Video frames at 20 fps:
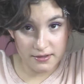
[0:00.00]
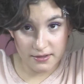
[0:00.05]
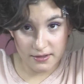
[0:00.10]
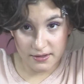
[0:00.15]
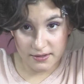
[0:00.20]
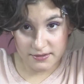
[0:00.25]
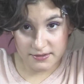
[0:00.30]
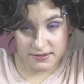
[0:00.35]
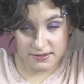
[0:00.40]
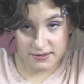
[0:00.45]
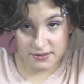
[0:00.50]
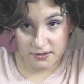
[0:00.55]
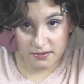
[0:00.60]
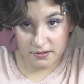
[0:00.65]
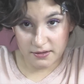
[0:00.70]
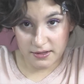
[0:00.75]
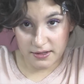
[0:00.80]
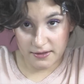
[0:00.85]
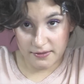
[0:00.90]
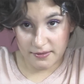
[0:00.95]
get
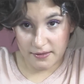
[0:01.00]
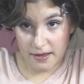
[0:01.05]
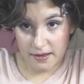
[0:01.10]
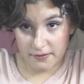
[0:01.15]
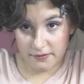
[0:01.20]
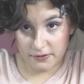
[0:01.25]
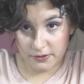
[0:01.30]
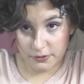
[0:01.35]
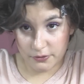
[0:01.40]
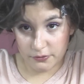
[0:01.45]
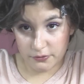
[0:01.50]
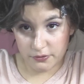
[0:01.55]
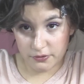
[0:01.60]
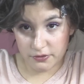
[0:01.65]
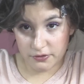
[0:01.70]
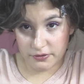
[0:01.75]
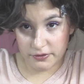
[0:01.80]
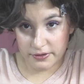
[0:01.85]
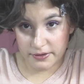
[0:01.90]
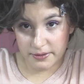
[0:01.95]
stuck in that little
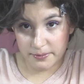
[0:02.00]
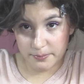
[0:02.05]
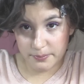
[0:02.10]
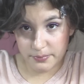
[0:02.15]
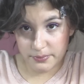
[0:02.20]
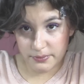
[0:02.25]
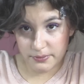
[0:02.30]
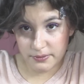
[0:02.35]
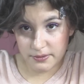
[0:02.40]
clip